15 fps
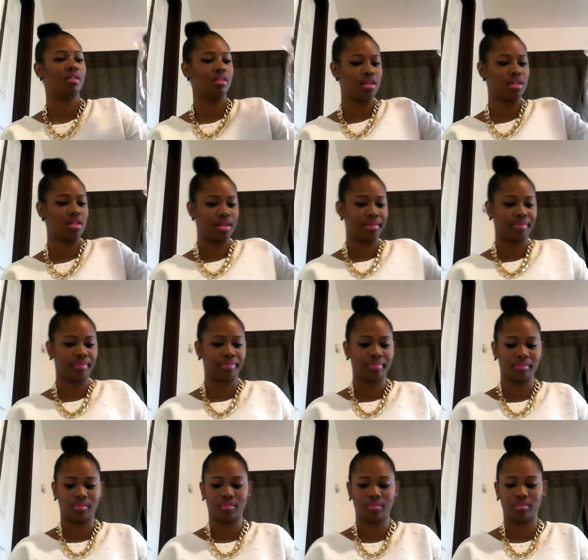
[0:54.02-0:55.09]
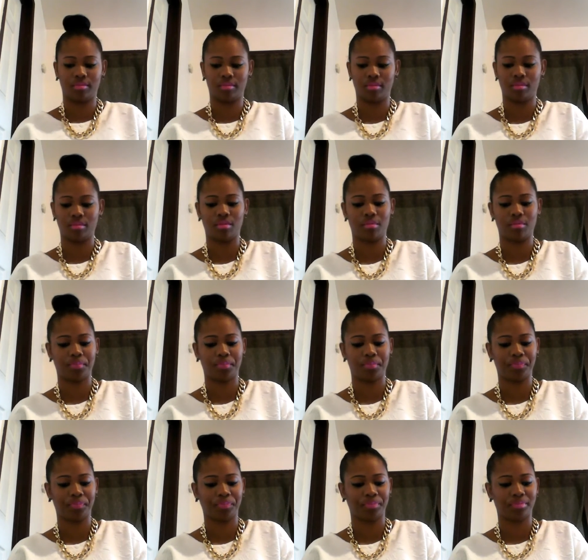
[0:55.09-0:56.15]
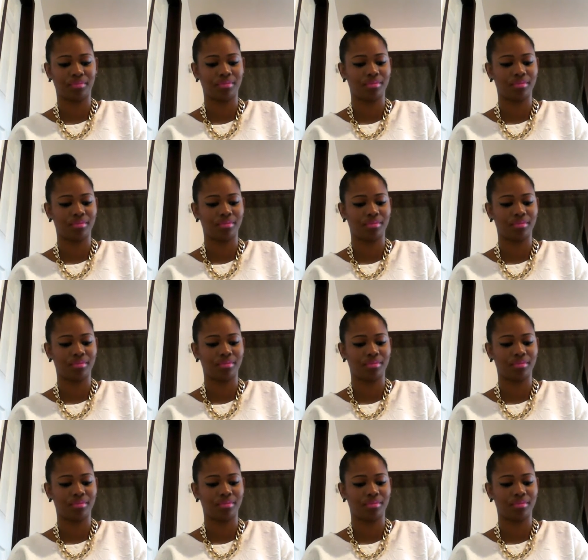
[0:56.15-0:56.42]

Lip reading: Nothing is said.